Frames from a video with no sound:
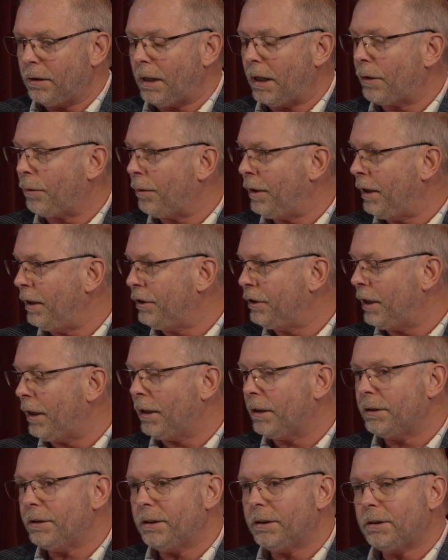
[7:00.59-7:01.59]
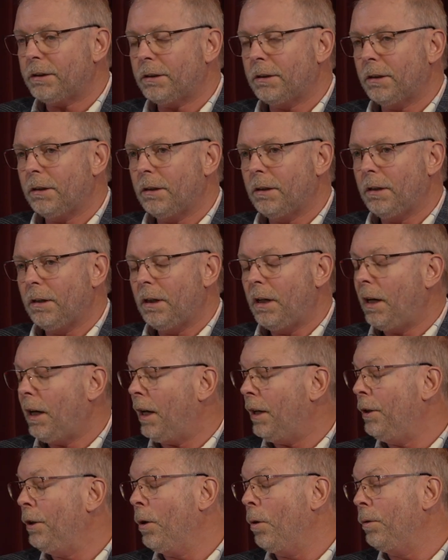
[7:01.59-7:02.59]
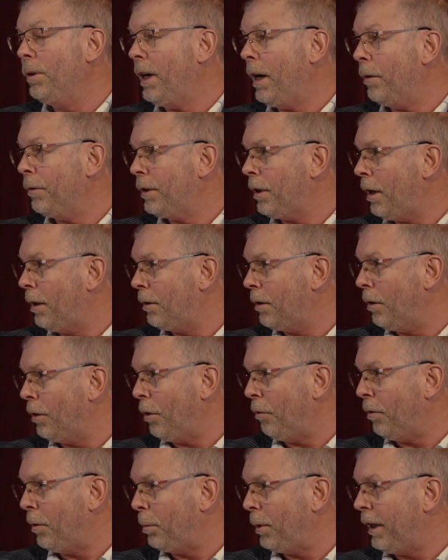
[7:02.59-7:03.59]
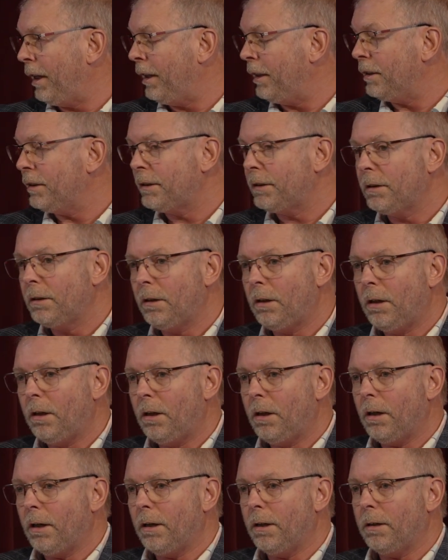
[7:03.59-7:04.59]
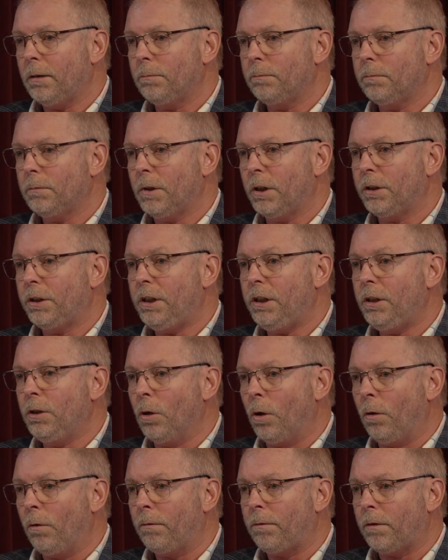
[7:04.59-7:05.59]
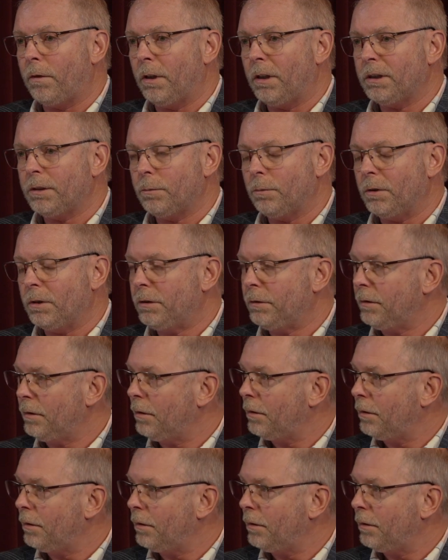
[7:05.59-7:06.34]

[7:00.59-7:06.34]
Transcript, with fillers: that created challenges. And no downtime cutover plans. Um, a key goal for us was